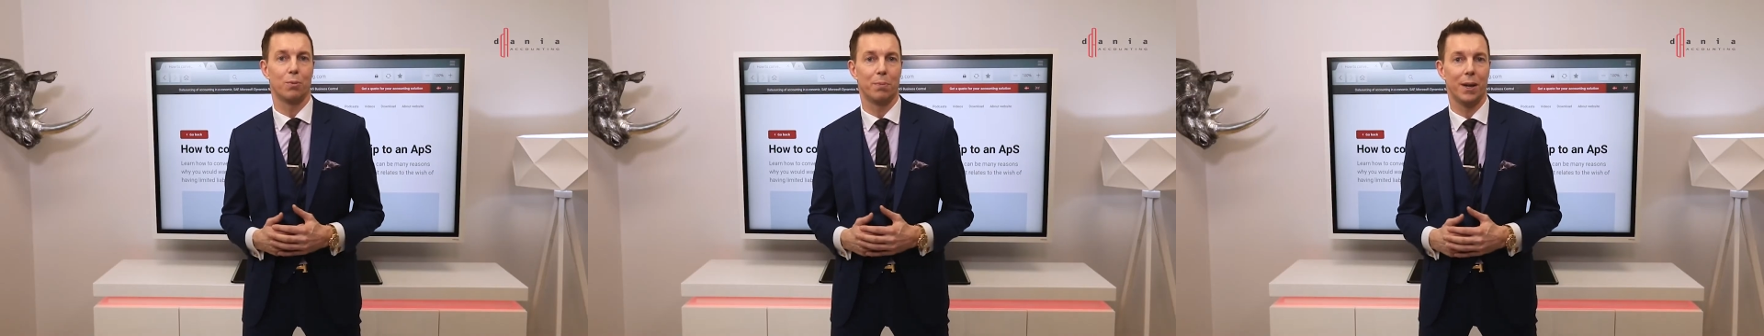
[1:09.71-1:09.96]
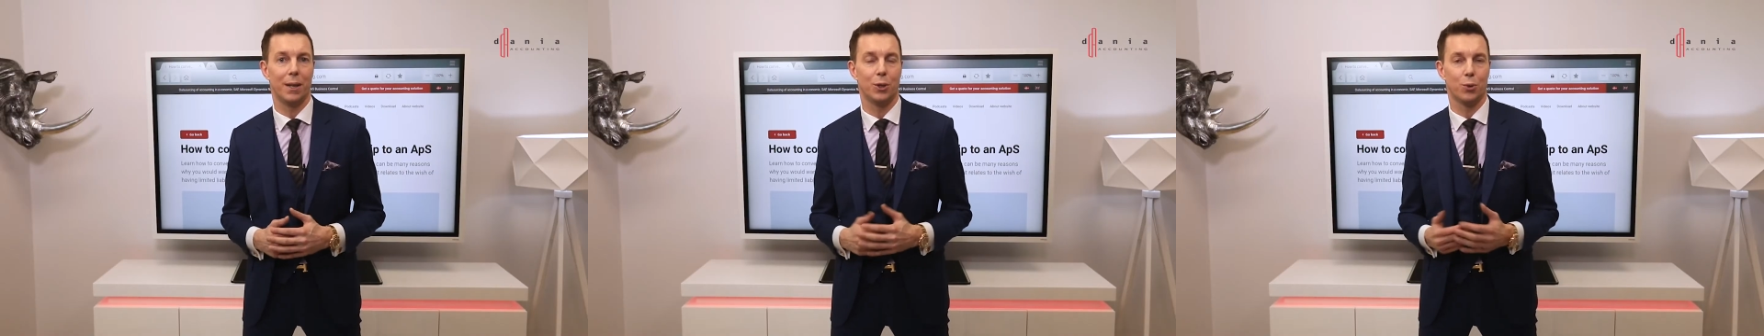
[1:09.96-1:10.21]
to
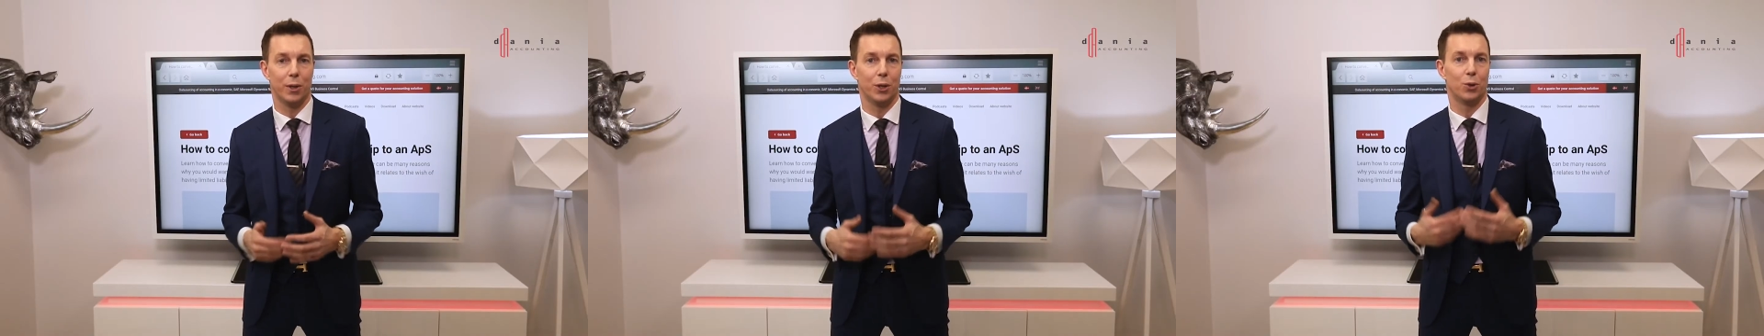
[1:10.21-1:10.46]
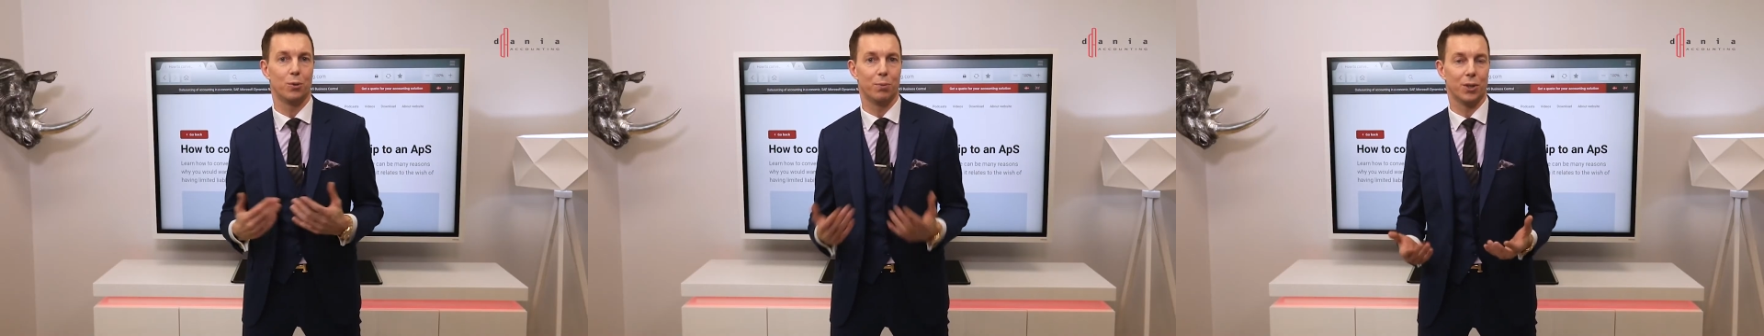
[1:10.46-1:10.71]
pay
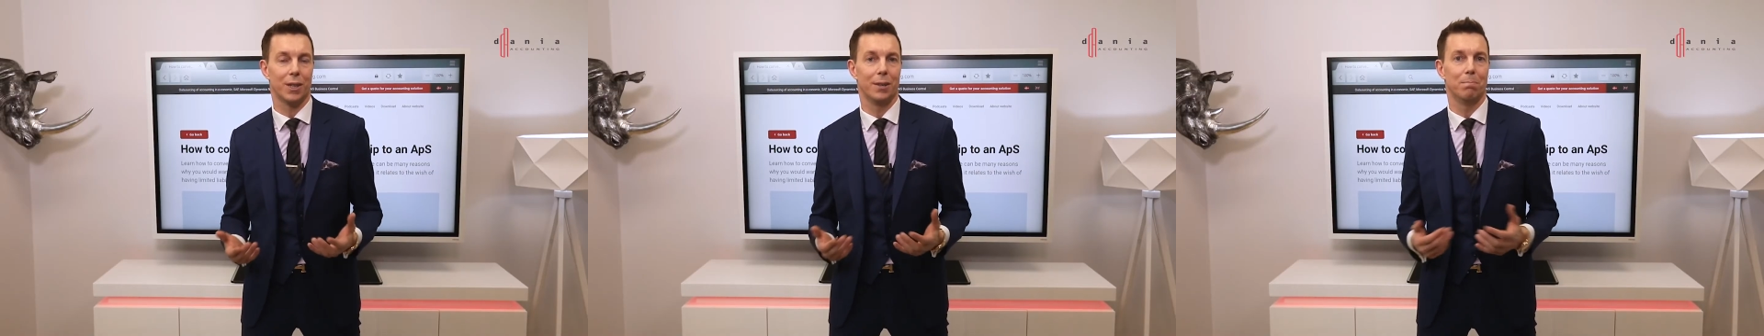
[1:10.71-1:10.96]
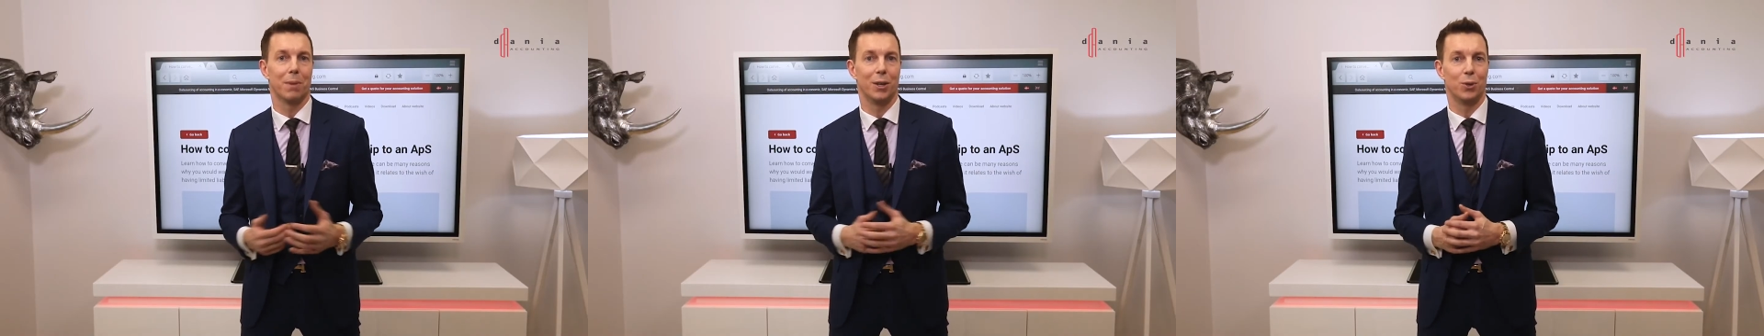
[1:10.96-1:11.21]

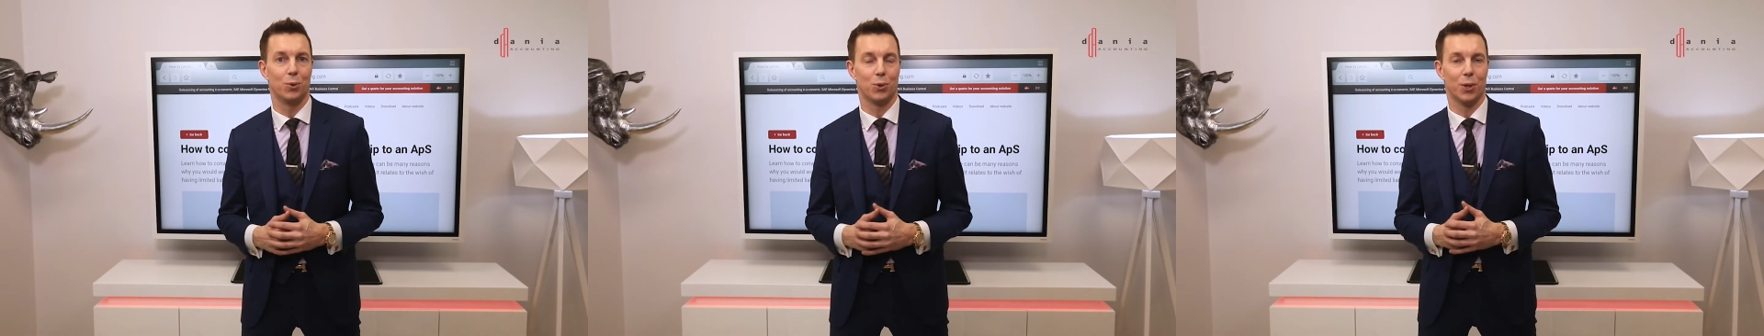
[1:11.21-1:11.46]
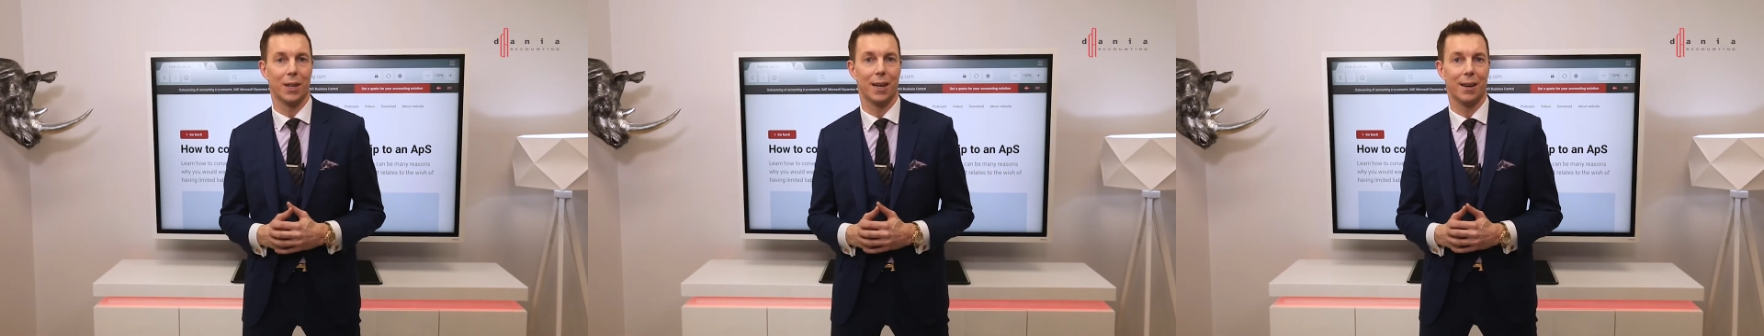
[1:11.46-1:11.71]
22% by
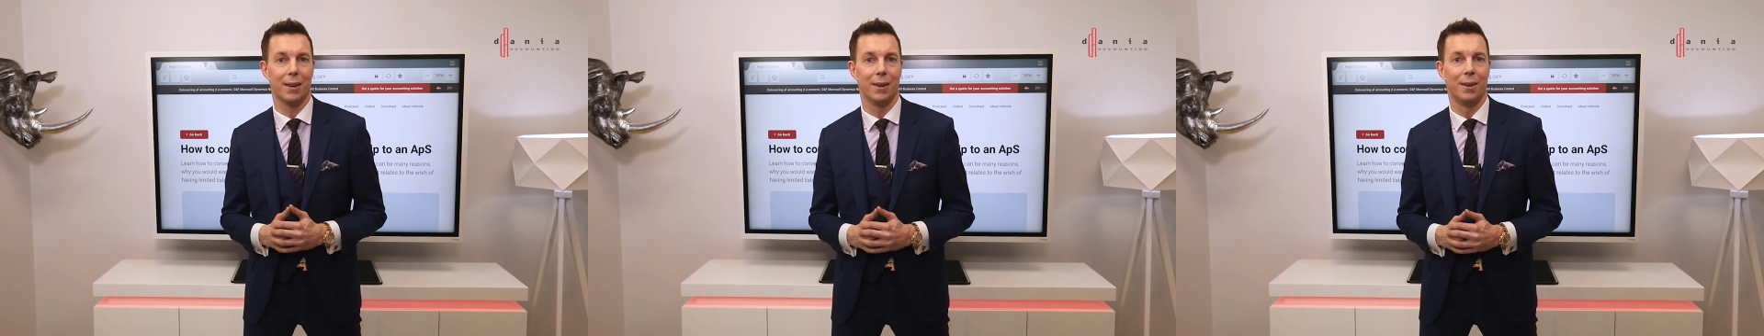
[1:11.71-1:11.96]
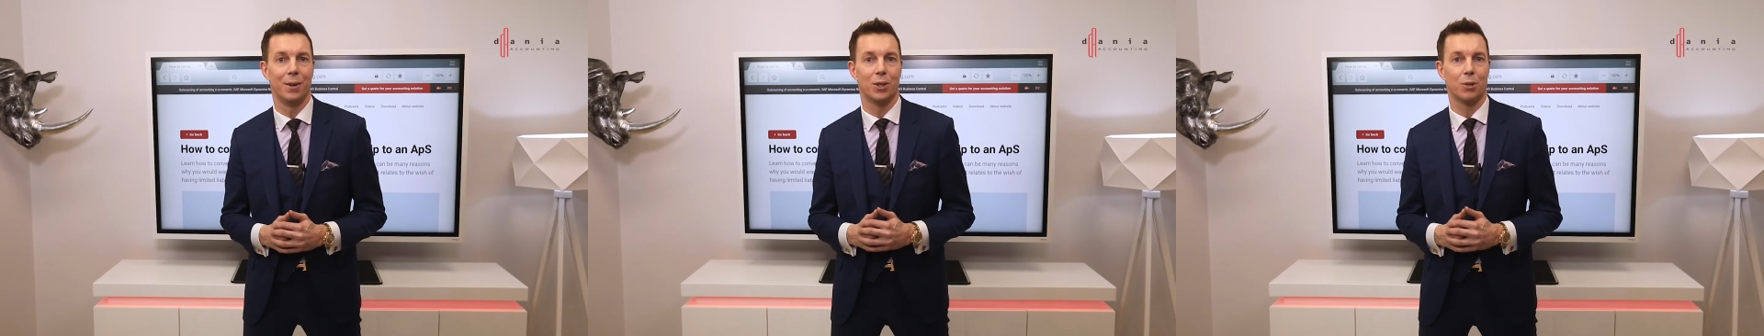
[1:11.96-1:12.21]
using a